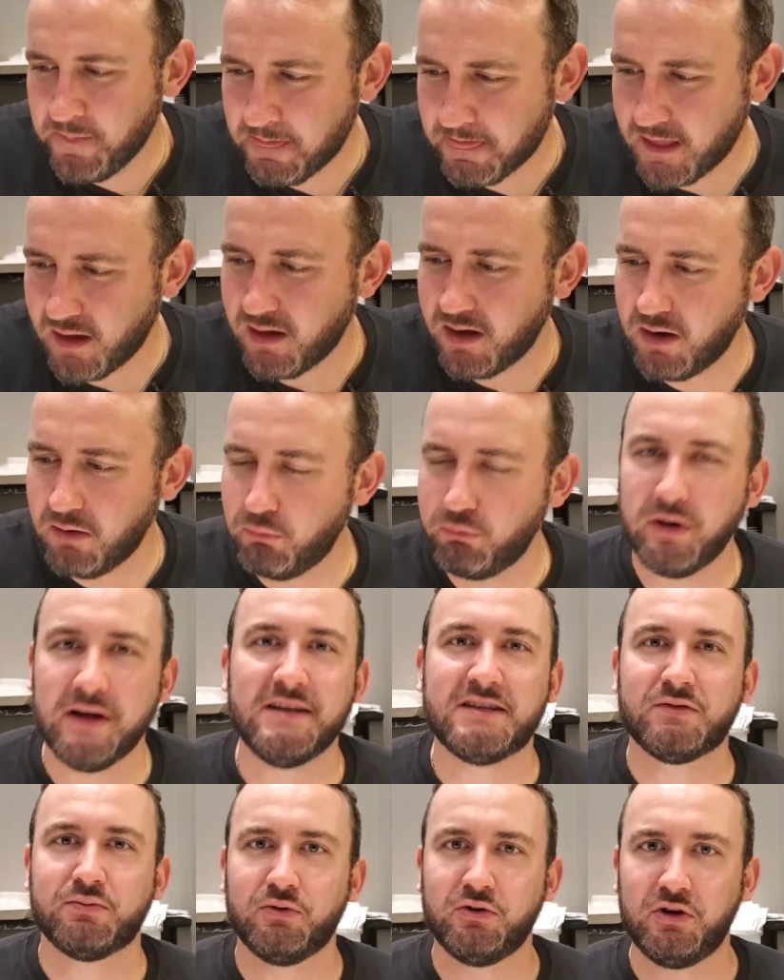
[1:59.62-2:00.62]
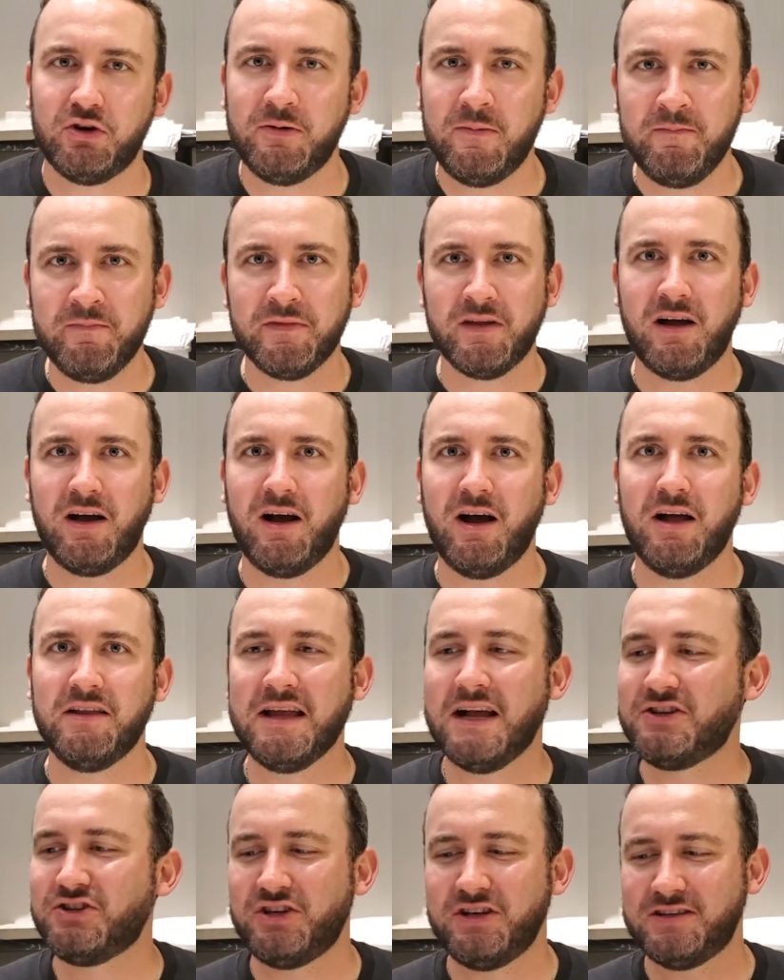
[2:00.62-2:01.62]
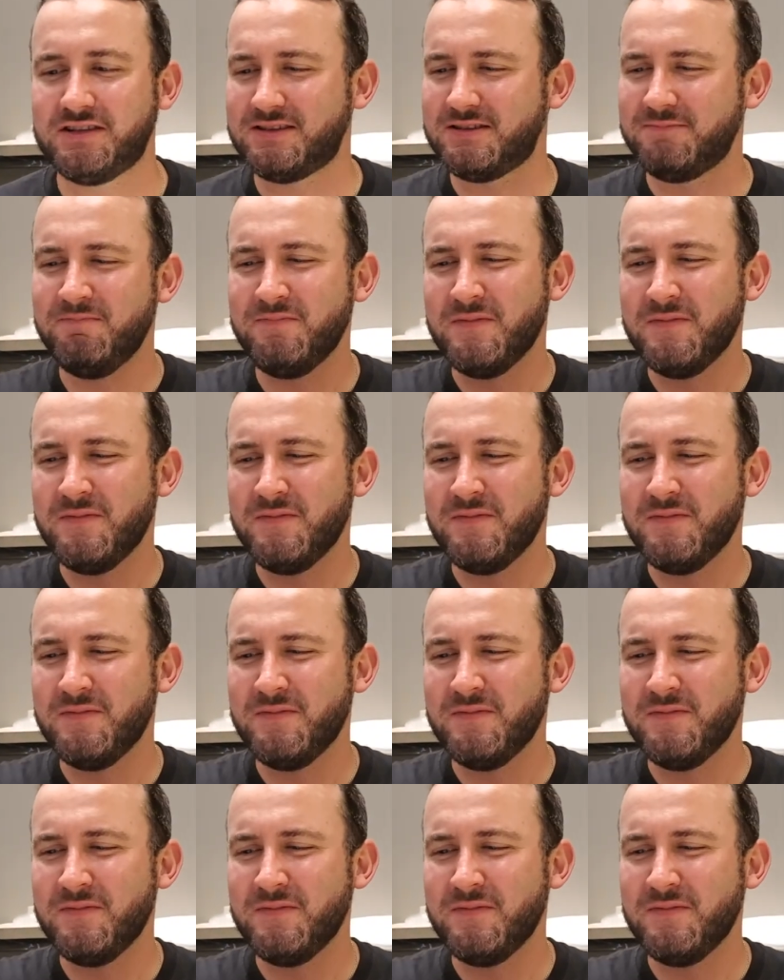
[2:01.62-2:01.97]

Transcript: uh, rice roll. Uh, that just